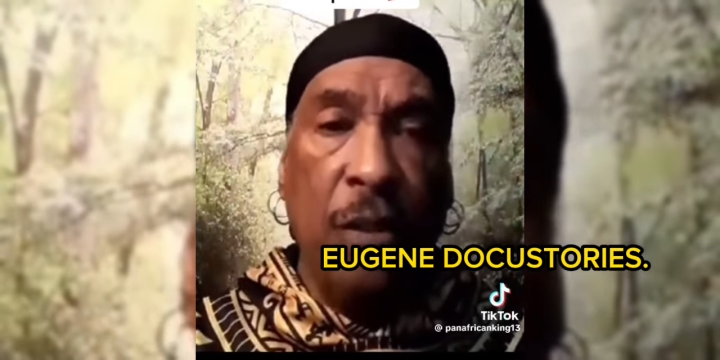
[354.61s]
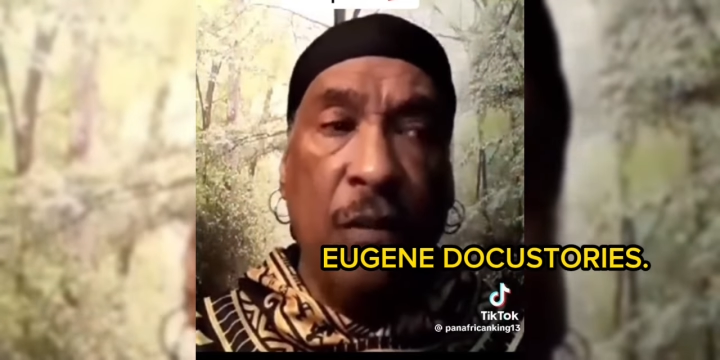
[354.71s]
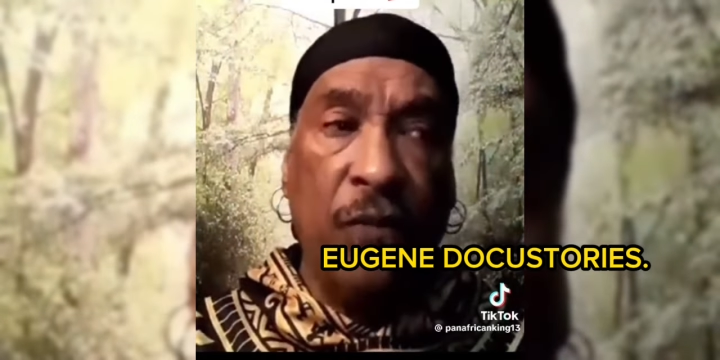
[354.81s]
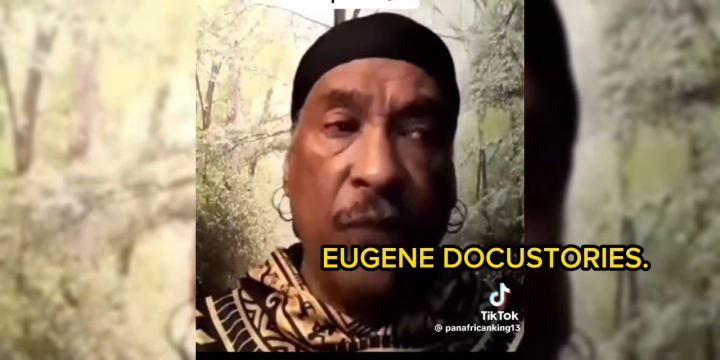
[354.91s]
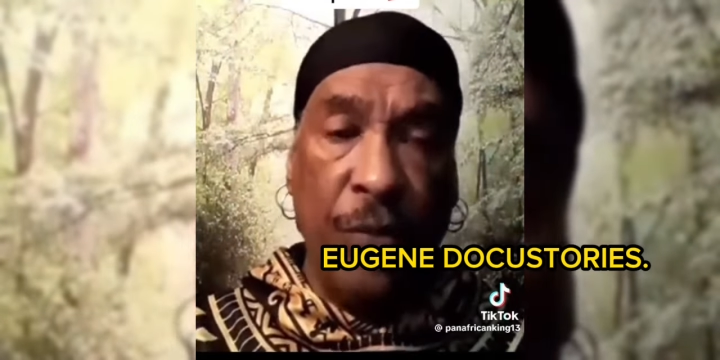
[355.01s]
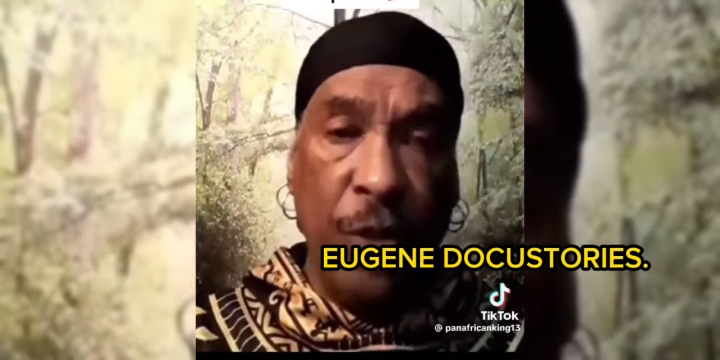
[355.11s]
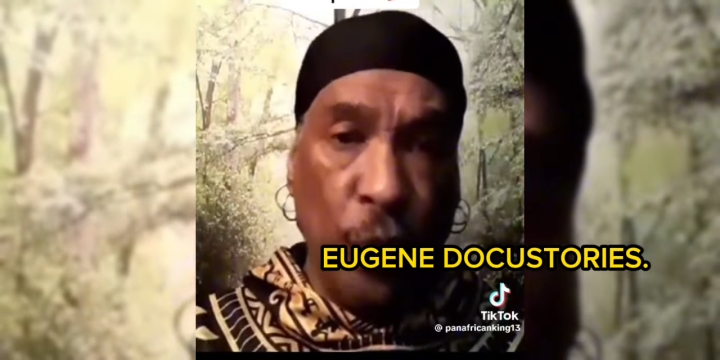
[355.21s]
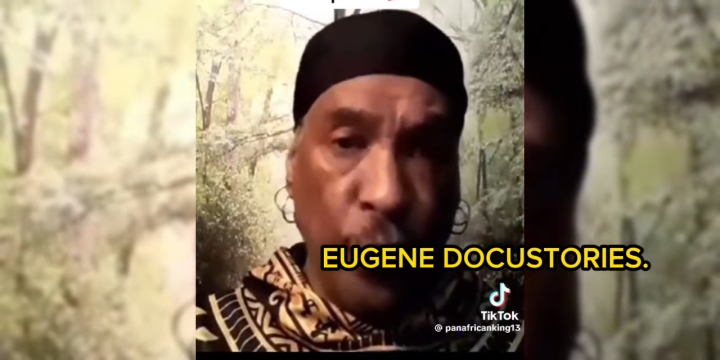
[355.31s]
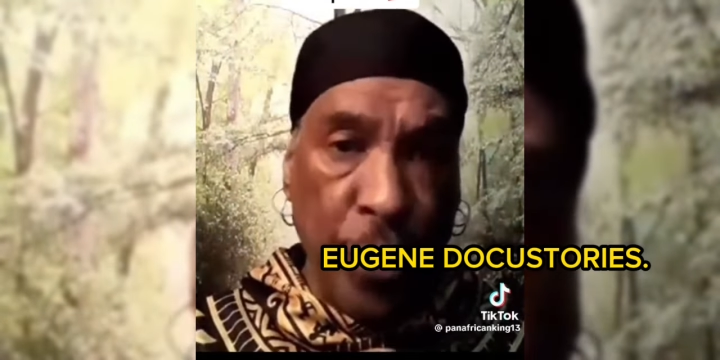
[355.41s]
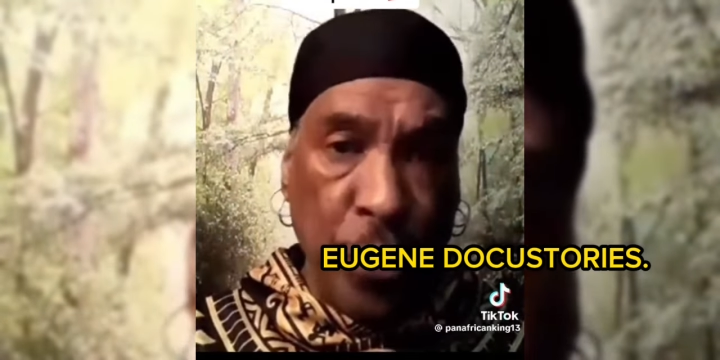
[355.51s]
from the
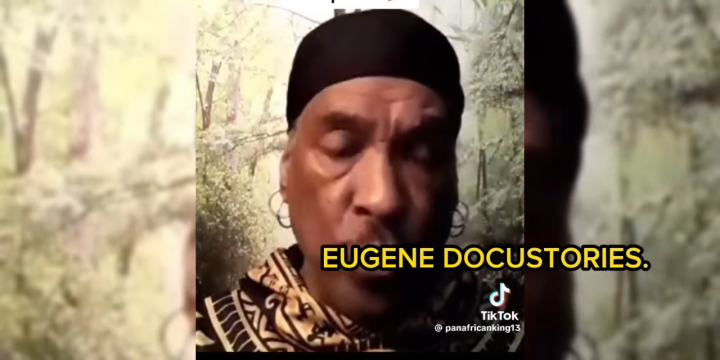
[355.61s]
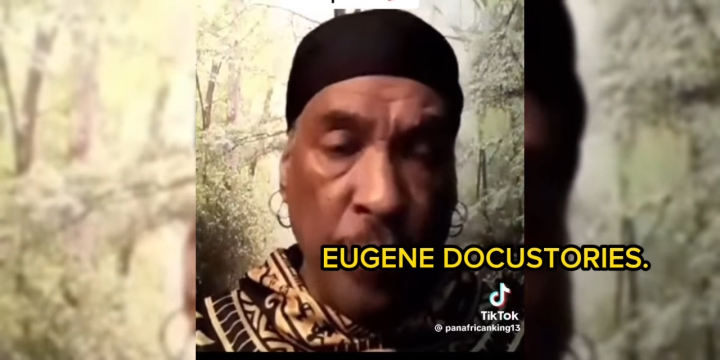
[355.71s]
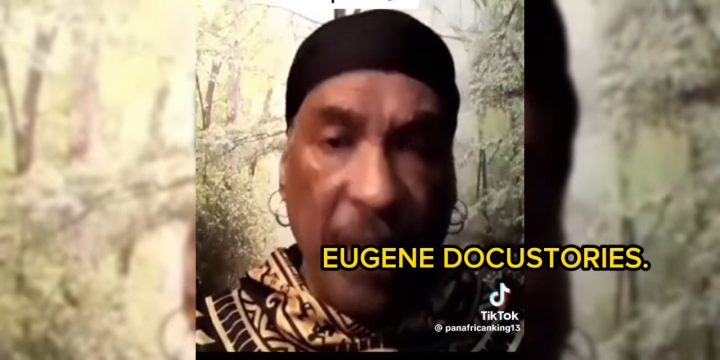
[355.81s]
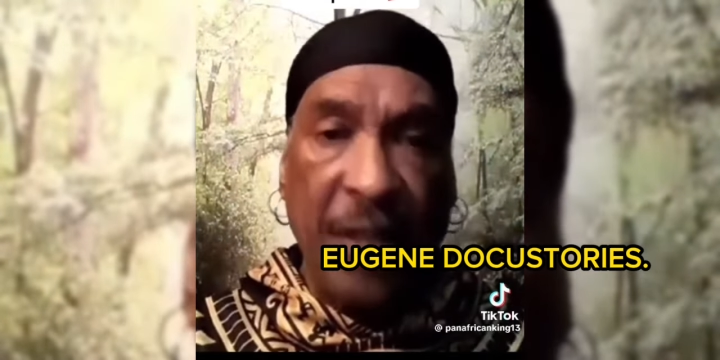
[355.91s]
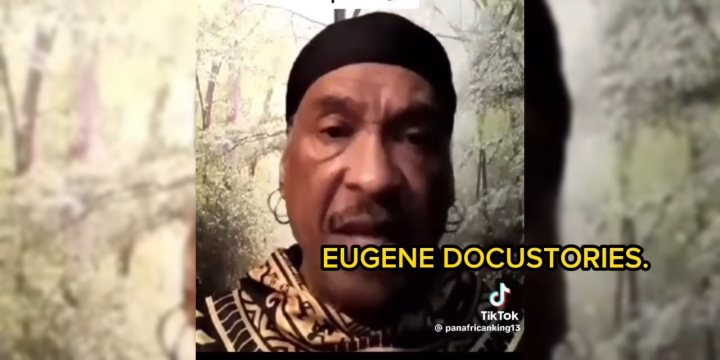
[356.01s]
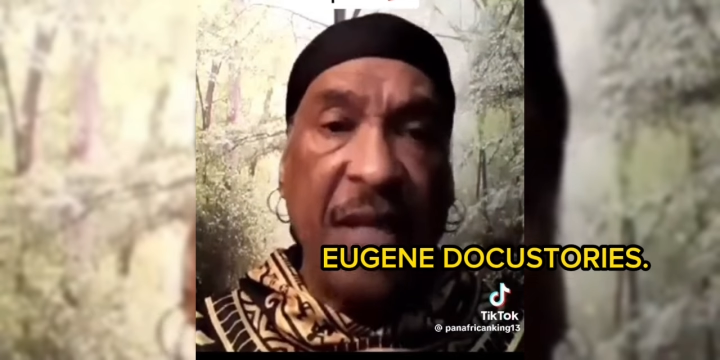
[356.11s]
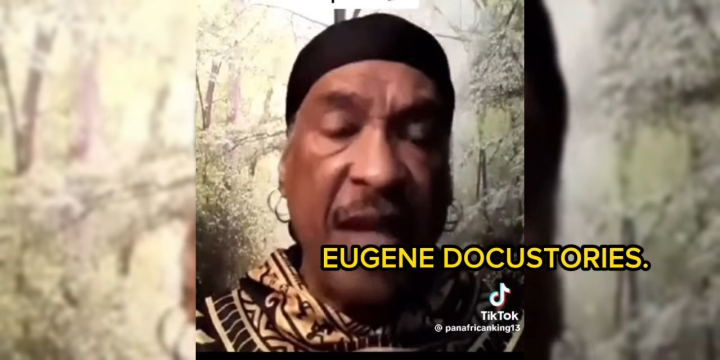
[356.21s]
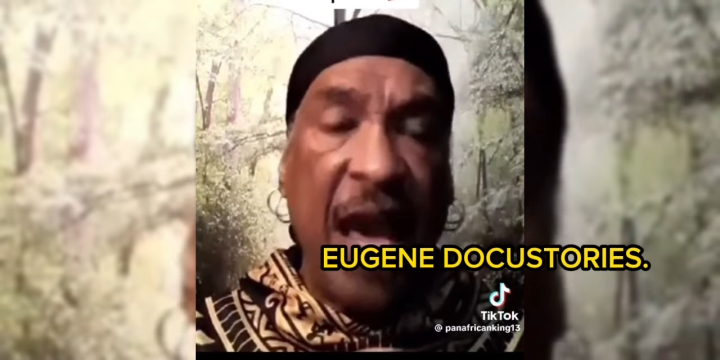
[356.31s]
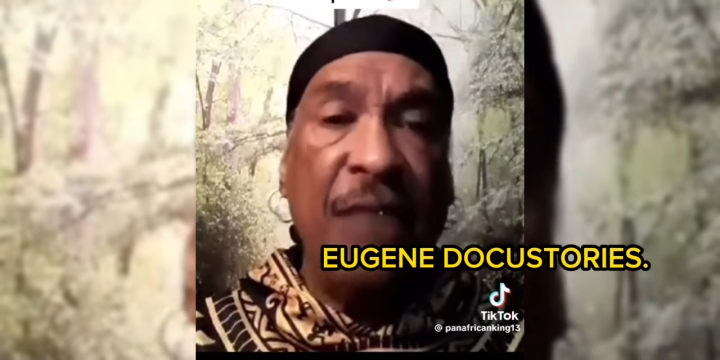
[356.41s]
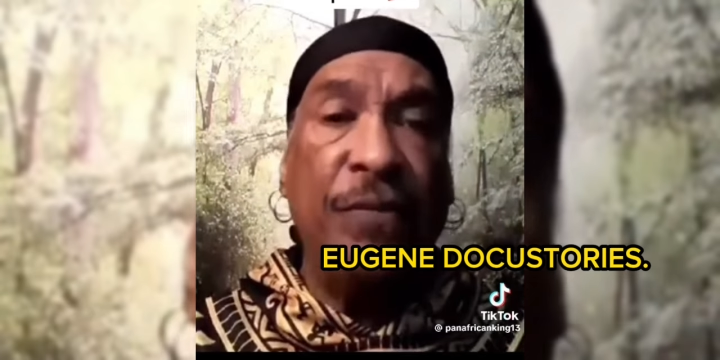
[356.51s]
original melanated
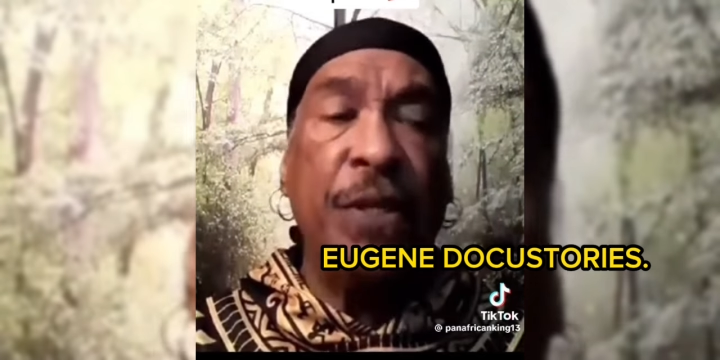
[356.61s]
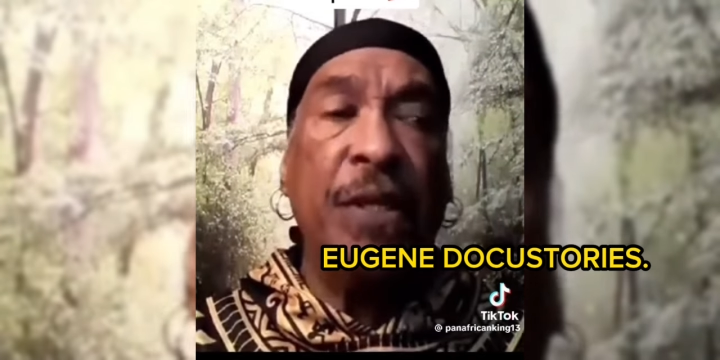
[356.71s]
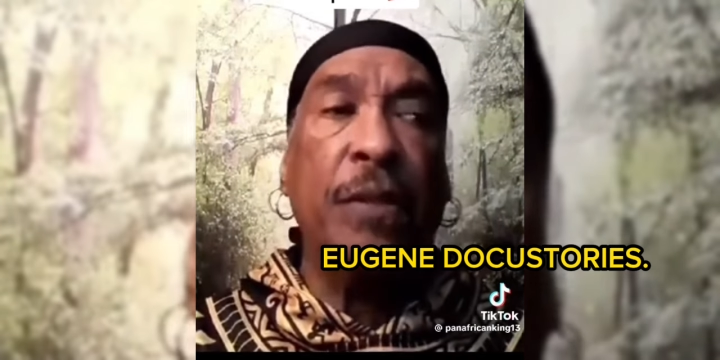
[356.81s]
African,